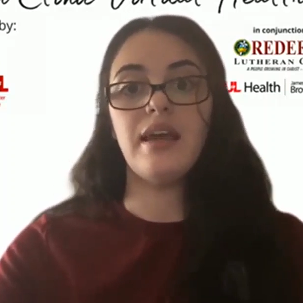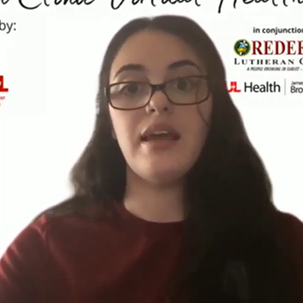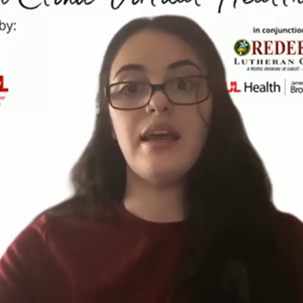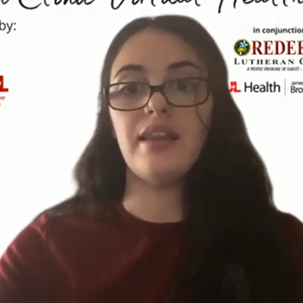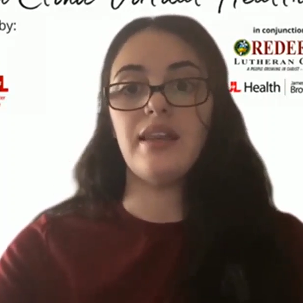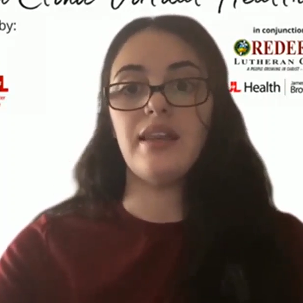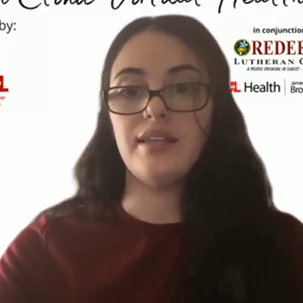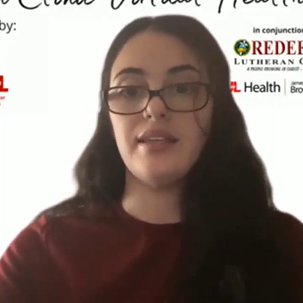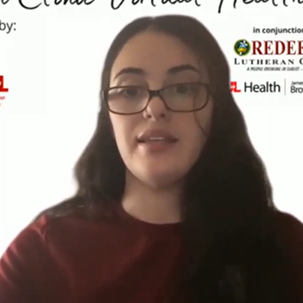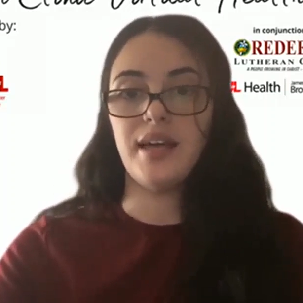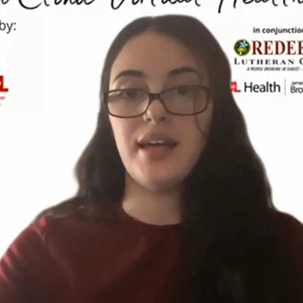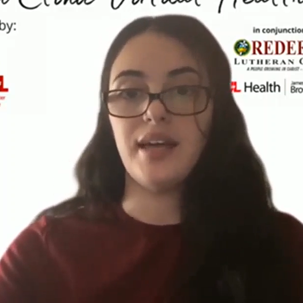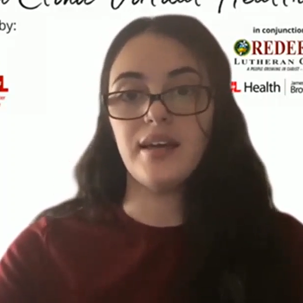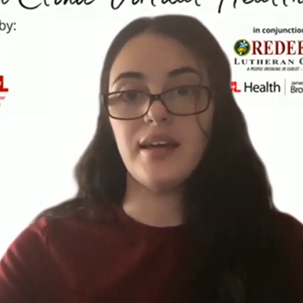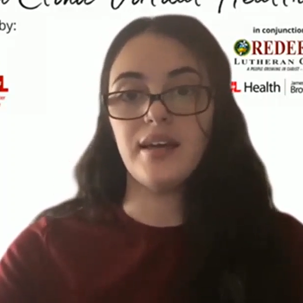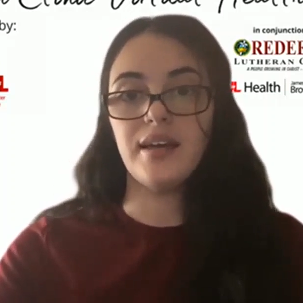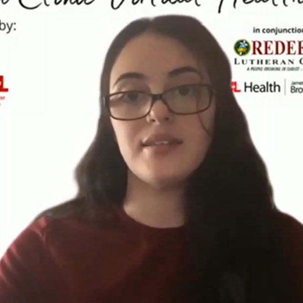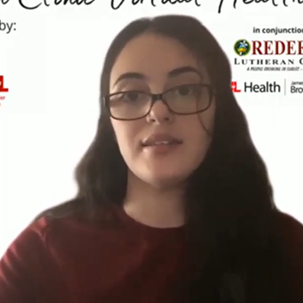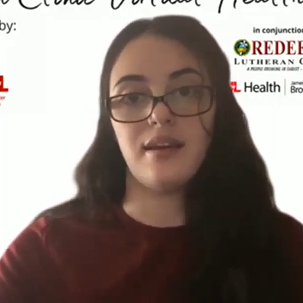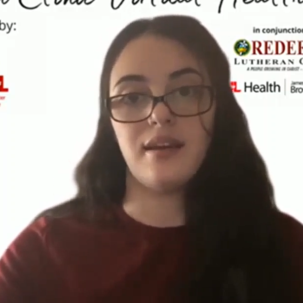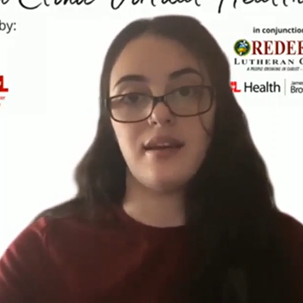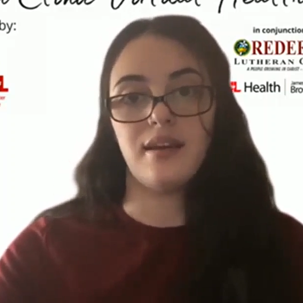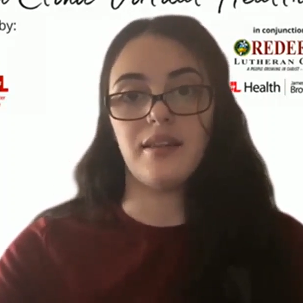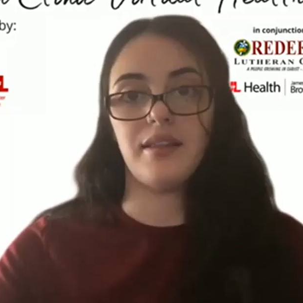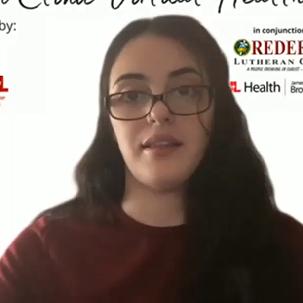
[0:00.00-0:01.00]
and a
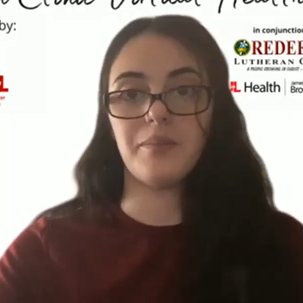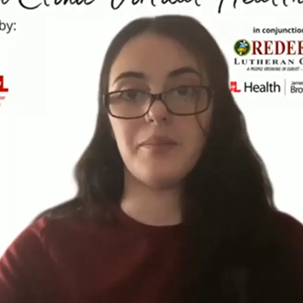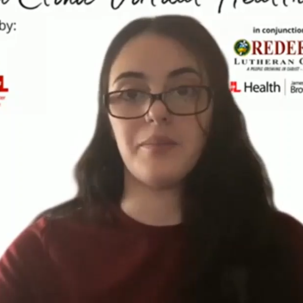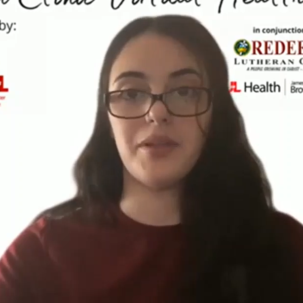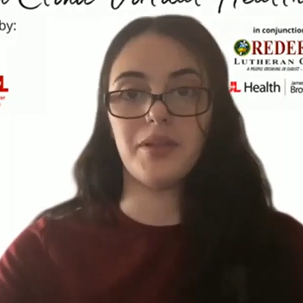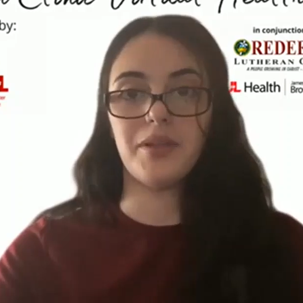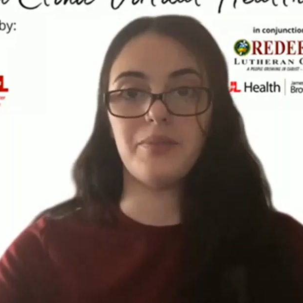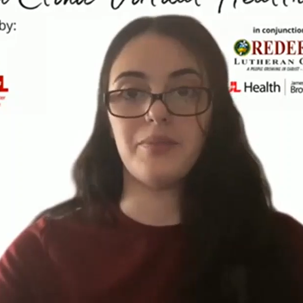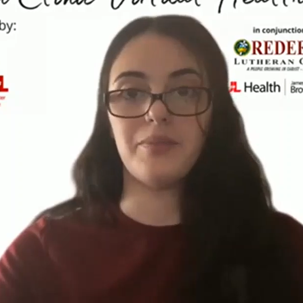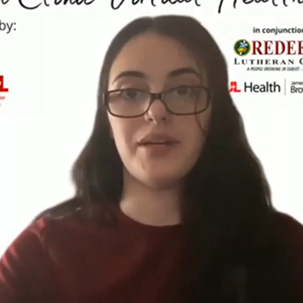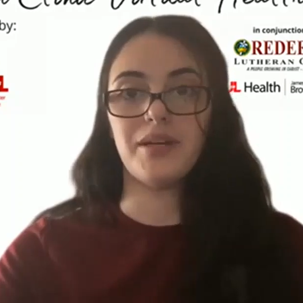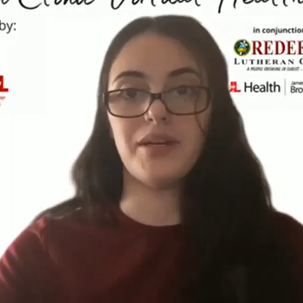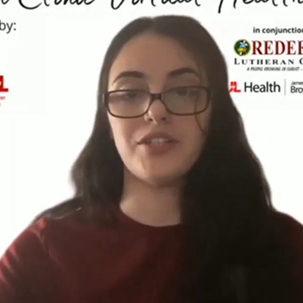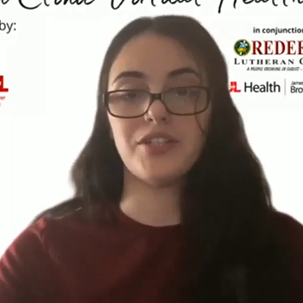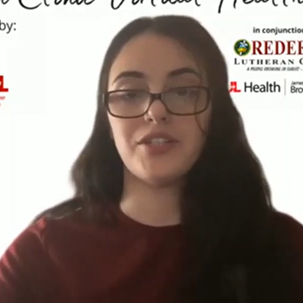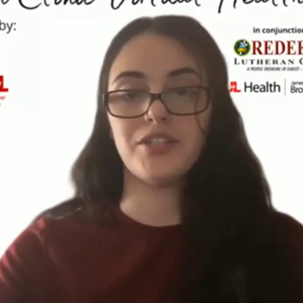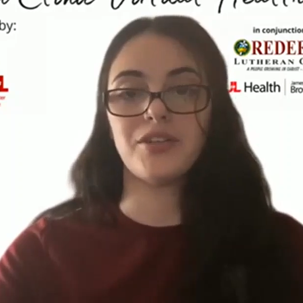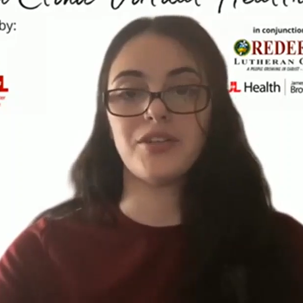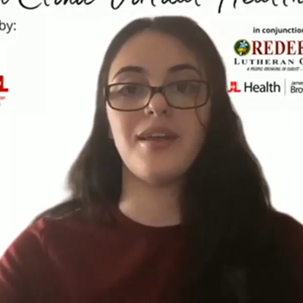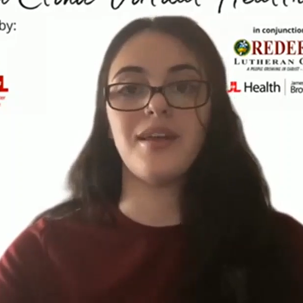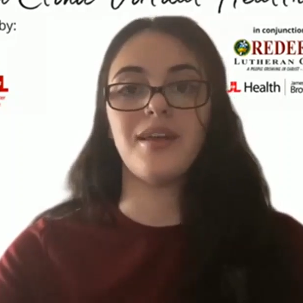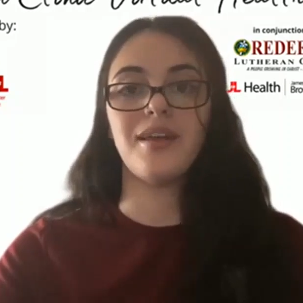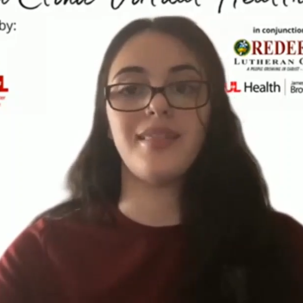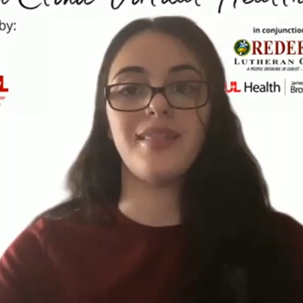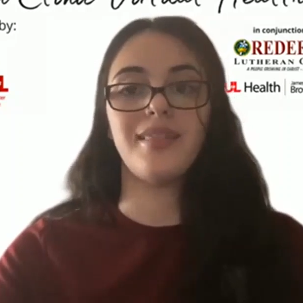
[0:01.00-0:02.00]
diastolic blood
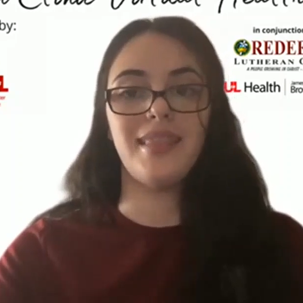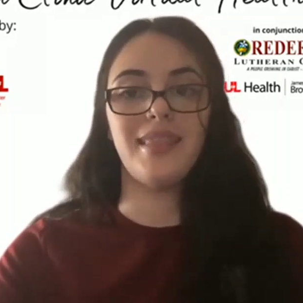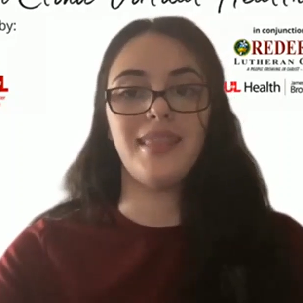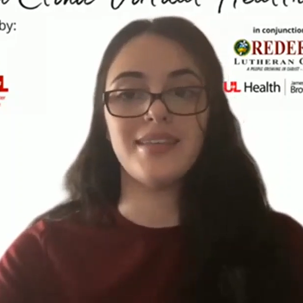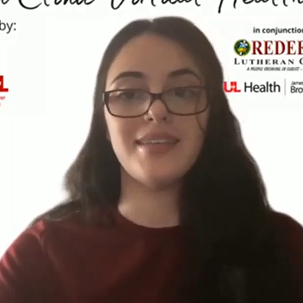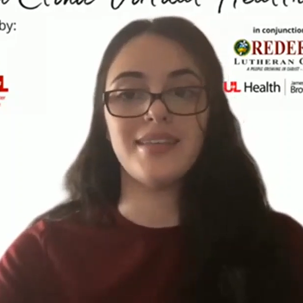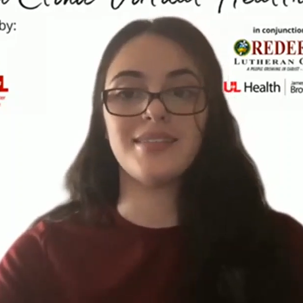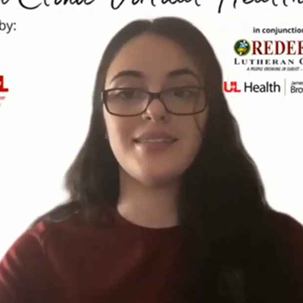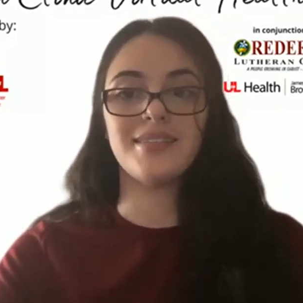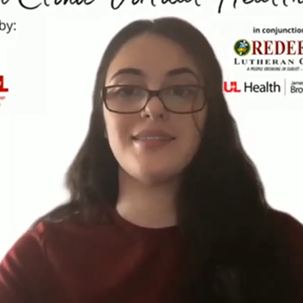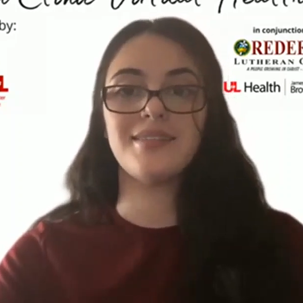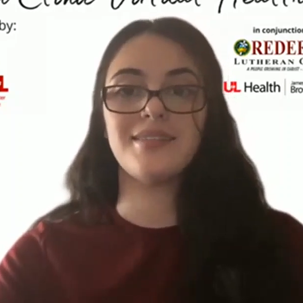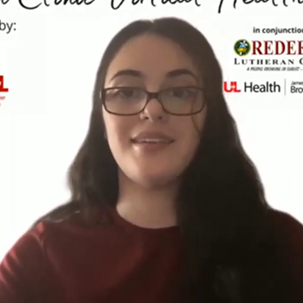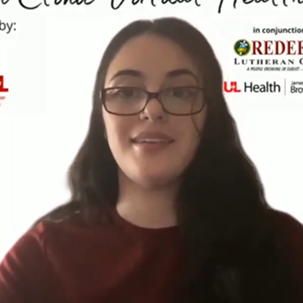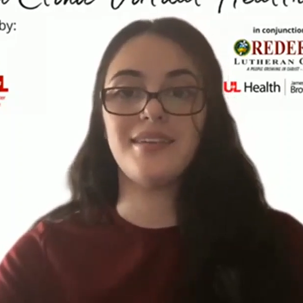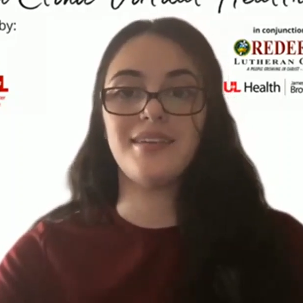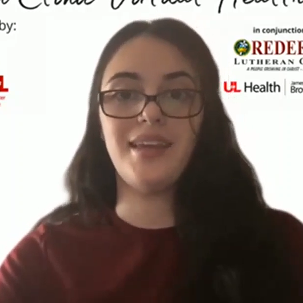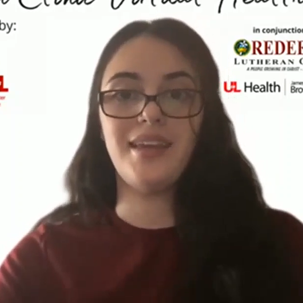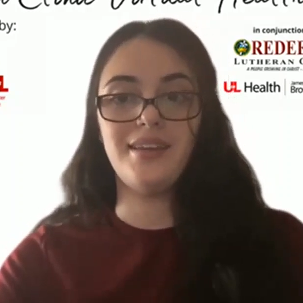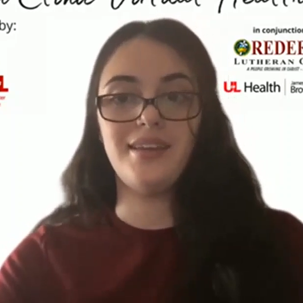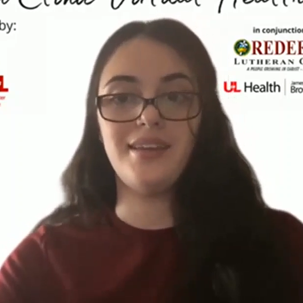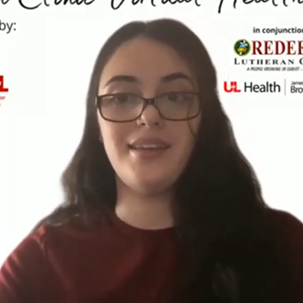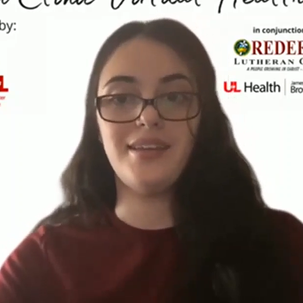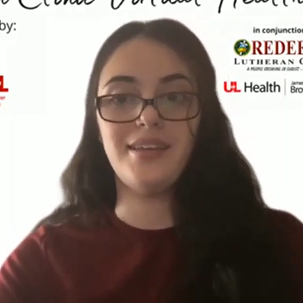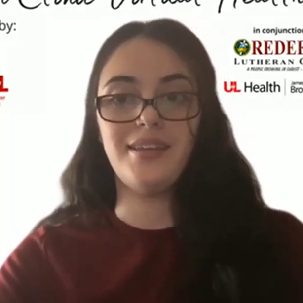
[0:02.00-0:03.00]
pressure less than
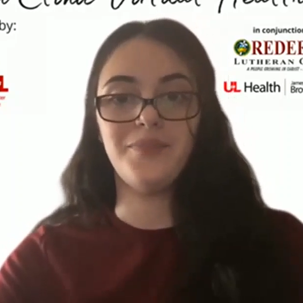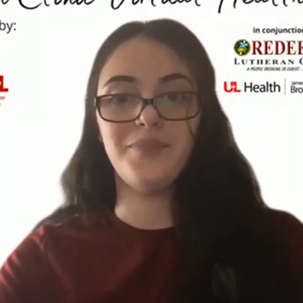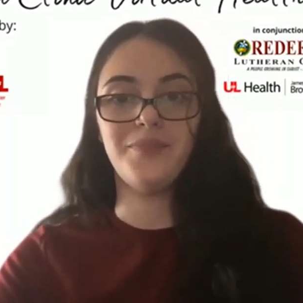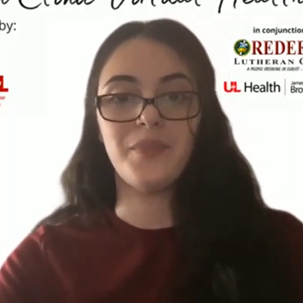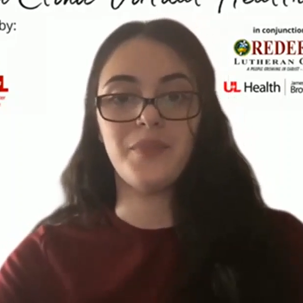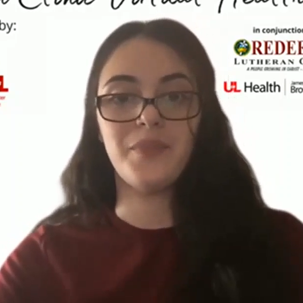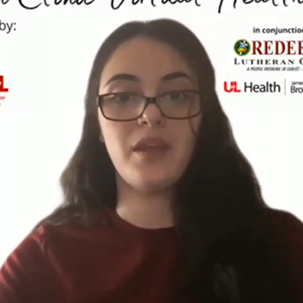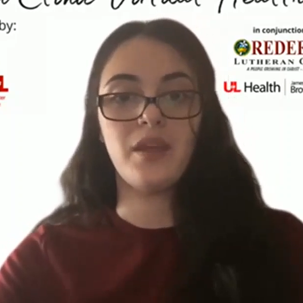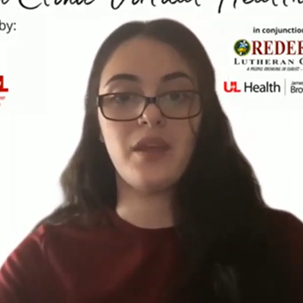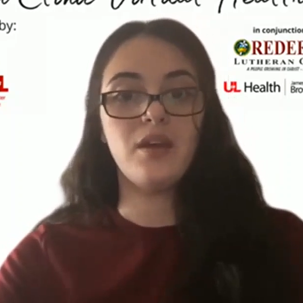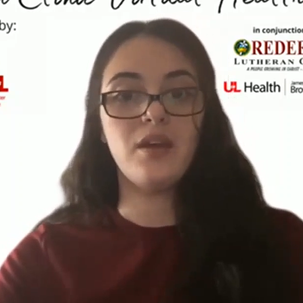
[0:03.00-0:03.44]
80.